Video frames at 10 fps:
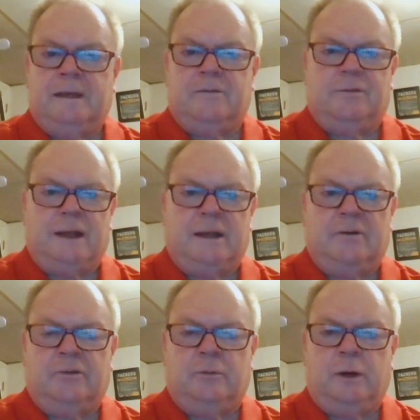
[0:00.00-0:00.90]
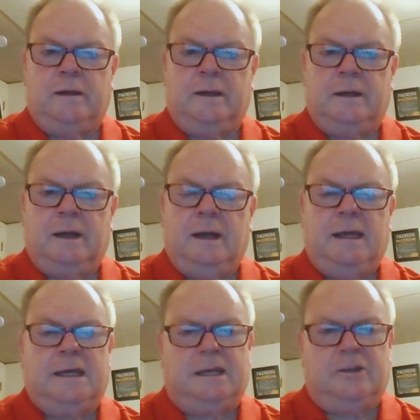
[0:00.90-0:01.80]
can flight it under the wind.
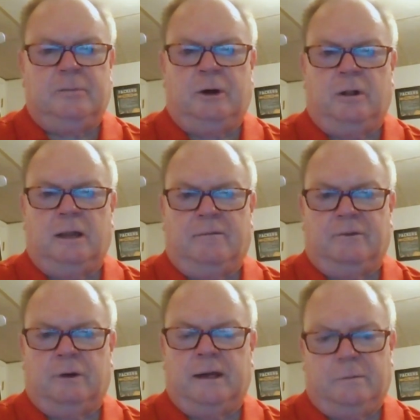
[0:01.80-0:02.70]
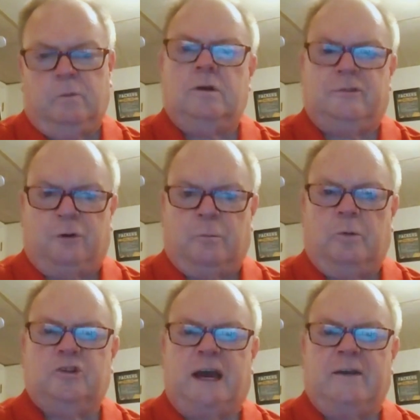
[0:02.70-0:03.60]
He can hit the ball left to right. His
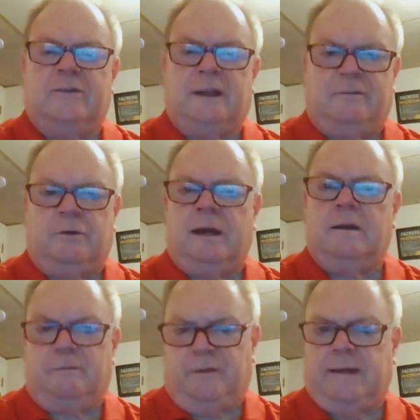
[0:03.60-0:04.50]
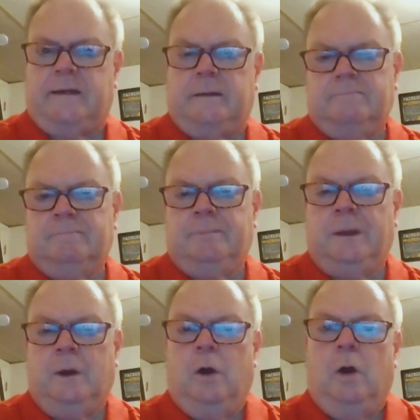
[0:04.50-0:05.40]
normal shot is a left to right, a fade.
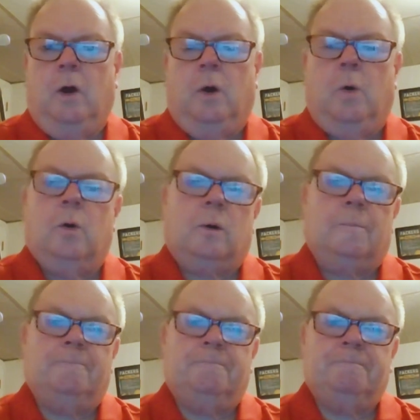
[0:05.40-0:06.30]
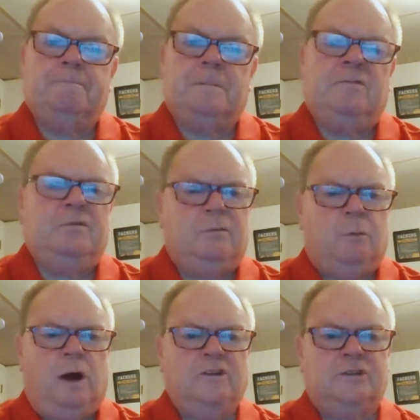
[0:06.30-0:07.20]
Or if you've ever
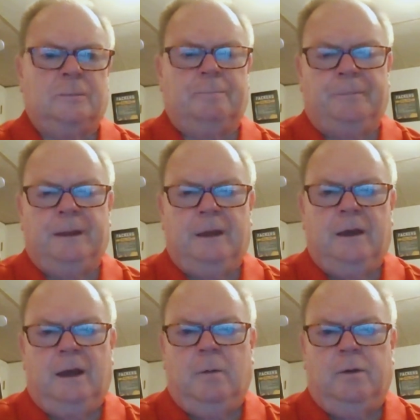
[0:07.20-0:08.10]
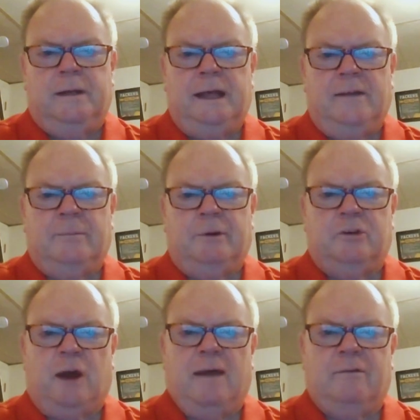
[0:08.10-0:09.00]
watched him, when he lines up a
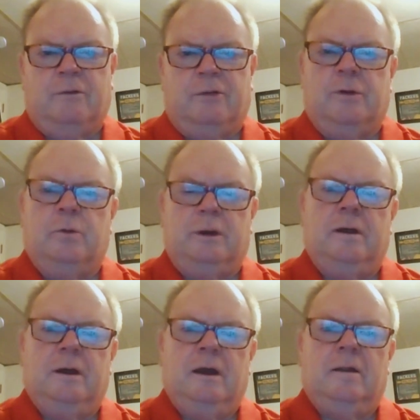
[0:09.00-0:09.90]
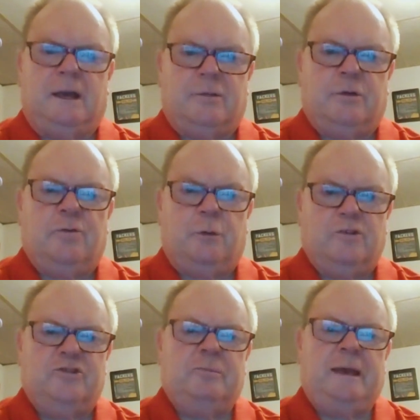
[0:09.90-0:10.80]
driver or 3-wood, like 3 or 4
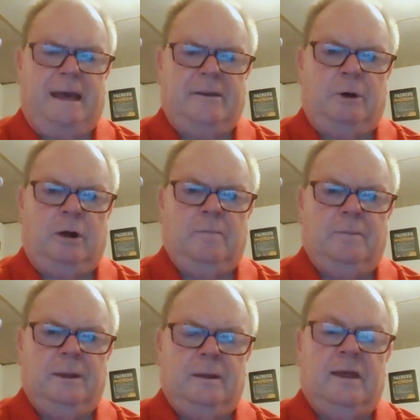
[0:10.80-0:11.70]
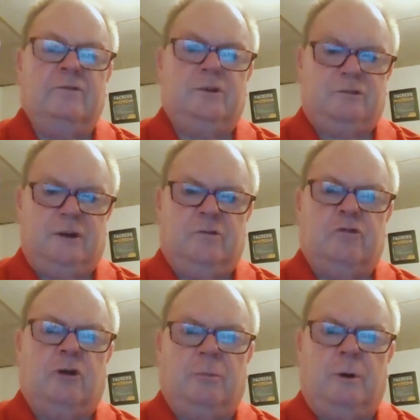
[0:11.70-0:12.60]
inches behind the ball, that's when he's trying to
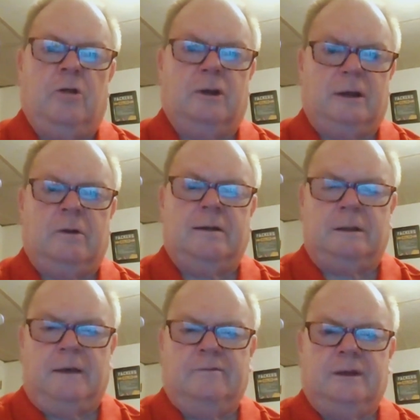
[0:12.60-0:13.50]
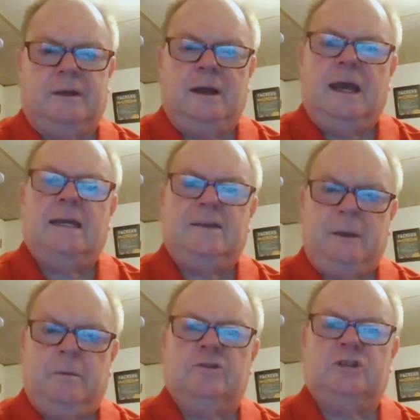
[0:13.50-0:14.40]
draw the ball or hit it right to left. And
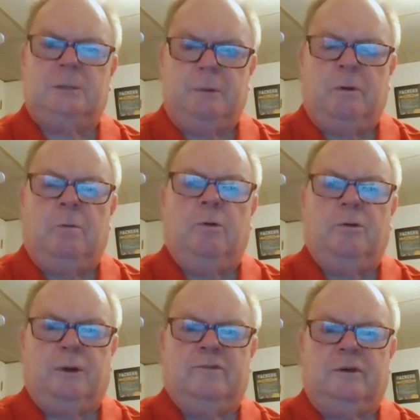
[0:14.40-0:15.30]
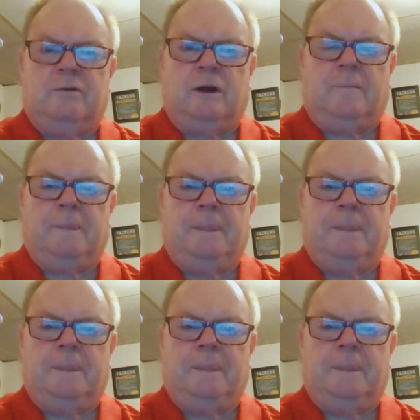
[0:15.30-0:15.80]
he's able to shape the ball both ways overall.